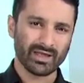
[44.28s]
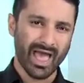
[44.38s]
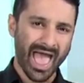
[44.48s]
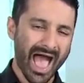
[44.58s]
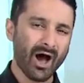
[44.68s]

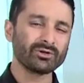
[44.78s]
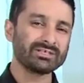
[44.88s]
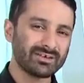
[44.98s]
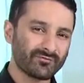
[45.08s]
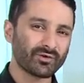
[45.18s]
how
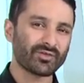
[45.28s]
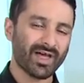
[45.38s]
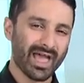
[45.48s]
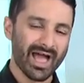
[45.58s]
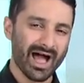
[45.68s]
different
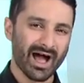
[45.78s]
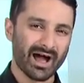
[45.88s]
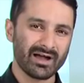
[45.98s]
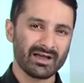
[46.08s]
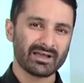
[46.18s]
they
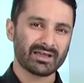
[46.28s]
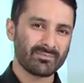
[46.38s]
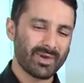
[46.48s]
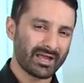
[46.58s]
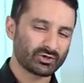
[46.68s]
are
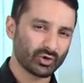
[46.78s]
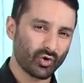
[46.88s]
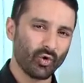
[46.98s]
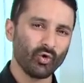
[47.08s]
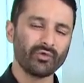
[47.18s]
compared to
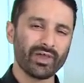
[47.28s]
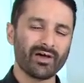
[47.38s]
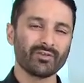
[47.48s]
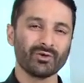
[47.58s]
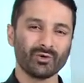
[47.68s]
all the
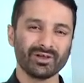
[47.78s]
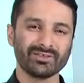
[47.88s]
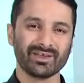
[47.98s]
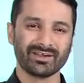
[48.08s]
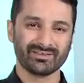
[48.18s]
other
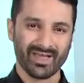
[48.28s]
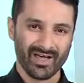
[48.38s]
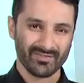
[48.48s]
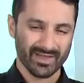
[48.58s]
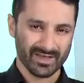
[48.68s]
noise that is
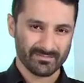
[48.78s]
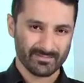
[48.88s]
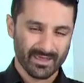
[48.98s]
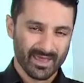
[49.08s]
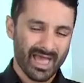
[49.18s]
out there.
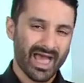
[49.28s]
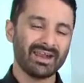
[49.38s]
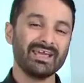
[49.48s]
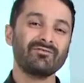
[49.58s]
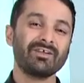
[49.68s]
And
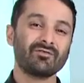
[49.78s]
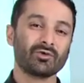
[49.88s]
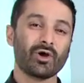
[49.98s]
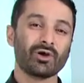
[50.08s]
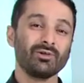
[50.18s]
even if
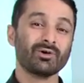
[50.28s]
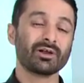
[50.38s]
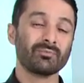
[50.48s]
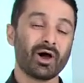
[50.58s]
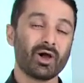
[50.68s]
you look
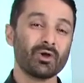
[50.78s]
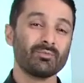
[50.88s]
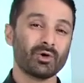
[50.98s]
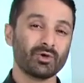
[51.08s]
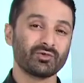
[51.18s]
at my own
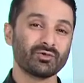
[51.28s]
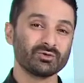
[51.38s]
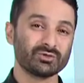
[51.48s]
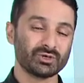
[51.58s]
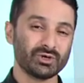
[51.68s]
personal
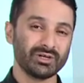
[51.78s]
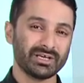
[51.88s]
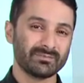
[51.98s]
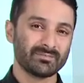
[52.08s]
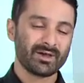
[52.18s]

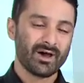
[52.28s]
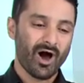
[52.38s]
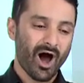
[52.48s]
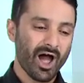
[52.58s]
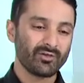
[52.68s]
journey,
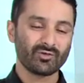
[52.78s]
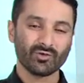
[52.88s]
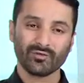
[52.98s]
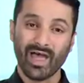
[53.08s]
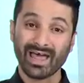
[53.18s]
I
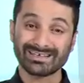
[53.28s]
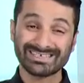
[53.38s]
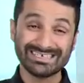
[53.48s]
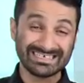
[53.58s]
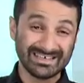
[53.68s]
sort of had
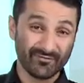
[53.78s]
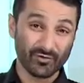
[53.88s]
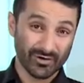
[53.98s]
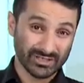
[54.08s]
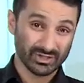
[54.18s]
to
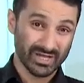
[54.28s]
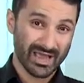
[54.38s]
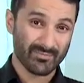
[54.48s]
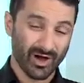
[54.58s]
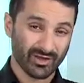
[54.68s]

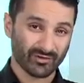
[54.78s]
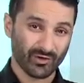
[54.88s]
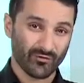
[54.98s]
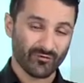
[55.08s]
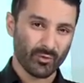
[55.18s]
differentiate
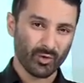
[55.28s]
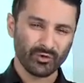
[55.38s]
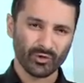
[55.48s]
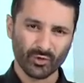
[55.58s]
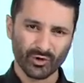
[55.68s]
myself from all
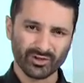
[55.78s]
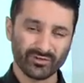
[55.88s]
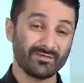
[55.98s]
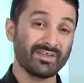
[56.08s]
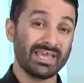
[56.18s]
the noise
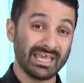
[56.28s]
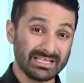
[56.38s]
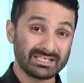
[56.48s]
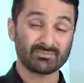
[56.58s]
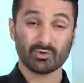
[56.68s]
of the
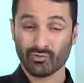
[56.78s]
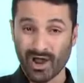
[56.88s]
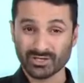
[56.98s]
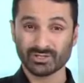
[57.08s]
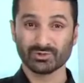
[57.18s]

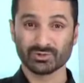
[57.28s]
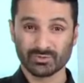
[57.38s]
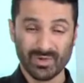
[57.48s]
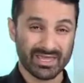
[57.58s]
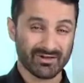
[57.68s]
inspirational
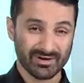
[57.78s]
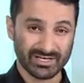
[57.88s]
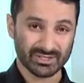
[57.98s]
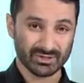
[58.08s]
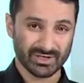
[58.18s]
speaker
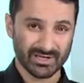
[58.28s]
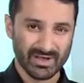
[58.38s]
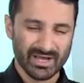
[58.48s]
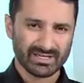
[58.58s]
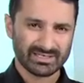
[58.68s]
industry
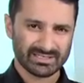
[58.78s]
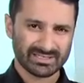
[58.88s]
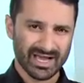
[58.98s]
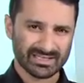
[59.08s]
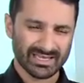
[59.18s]
to
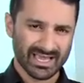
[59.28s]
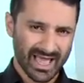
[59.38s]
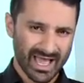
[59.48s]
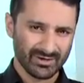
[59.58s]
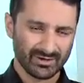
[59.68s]
start saying,
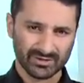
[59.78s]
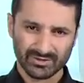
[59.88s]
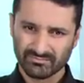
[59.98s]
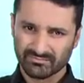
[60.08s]
hey, look,